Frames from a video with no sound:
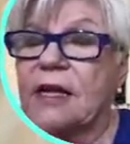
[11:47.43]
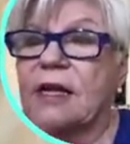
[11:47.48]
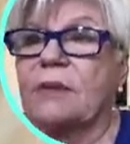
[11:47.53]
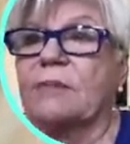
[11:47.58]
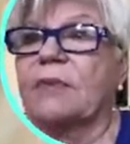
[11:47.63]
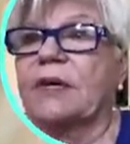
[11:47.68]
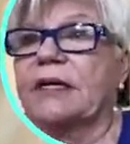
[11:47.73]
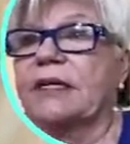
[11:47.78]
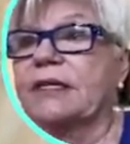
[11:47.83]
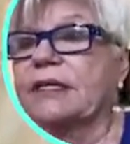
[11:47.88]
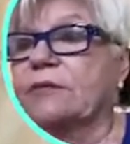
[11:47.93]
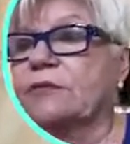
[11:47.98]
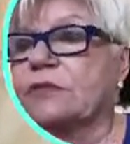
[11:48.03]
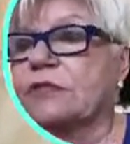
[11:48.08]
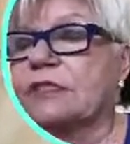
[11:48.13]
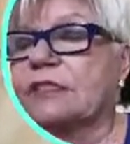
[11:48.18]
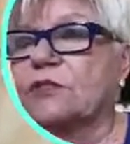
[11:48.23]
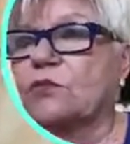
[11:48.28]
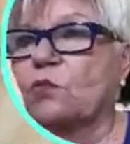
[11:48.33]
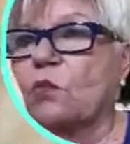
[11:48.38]
But it was
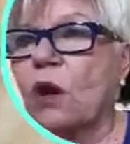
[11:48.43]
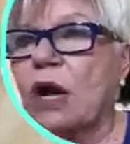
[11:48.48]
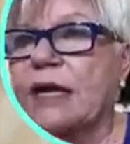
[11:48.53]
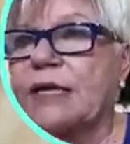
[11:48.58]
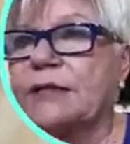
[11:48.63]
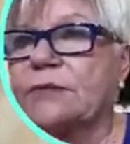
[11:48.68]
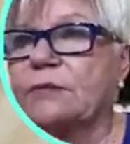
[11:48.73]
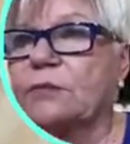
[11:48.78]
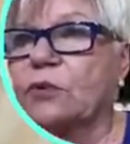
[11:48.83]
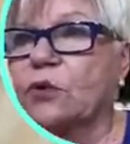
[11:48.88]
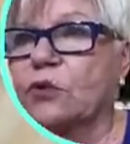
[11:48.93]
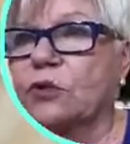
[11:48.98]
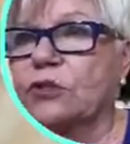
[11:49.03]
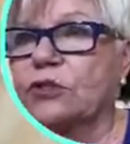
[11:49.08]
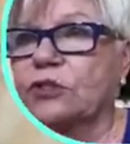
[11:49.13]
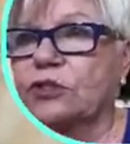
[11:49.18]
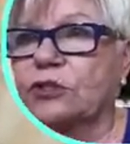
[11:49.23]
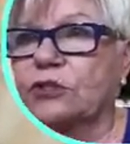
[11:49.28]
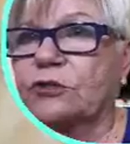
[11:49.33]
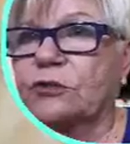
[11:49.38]
these white
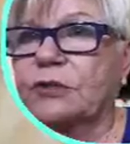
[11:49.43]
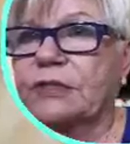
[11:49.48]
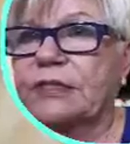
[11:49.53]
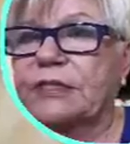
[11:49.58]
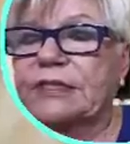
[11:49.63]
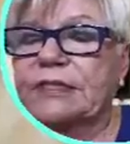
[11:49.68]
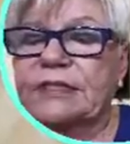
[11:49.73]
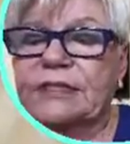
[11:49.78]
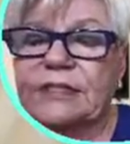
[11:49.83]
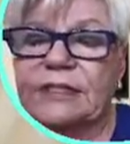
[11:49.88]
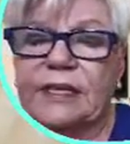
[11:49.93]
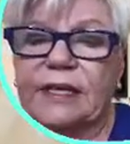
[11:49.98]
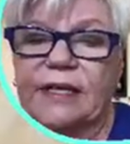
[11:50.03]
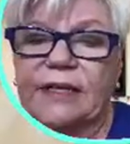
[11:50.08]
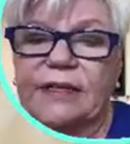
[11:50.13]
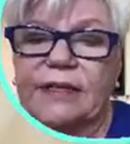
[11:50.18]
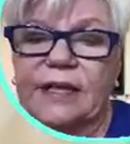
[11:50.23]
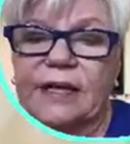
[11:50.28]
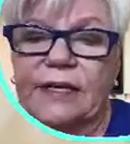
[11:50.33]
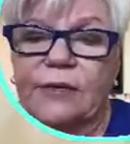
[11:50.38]
birch trees,
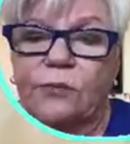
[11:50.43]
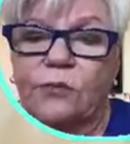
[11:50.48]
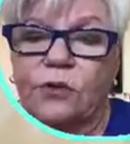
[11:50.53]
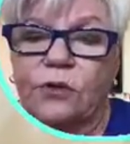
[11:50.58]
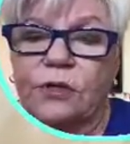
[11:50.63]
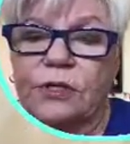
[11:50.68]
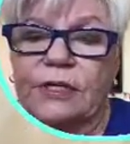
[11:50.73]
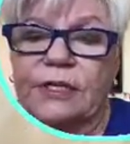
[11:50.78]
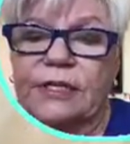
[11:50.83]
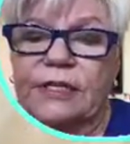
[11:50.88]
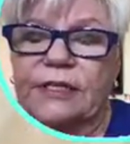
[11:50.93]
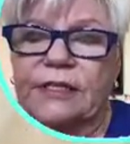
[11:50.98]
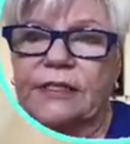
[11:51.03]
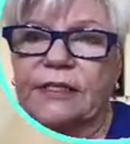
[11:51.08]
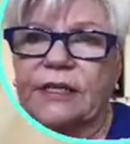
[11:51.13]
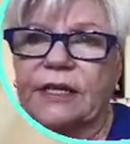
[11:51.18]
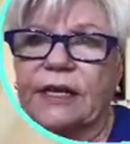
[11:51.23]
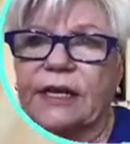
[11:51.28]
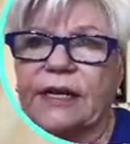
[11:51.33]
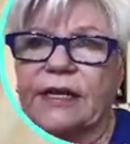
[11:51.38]
and they were
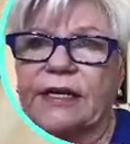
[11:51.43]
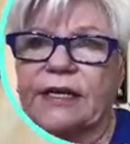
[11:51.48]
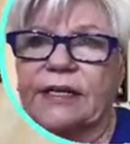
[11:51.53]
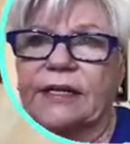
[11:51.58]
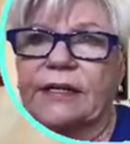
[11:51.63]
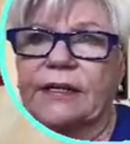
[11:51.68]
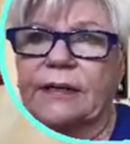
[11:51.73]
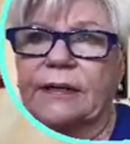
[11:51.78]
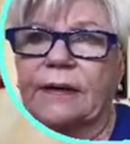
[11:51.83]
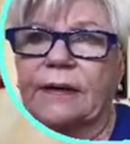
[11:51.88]
in the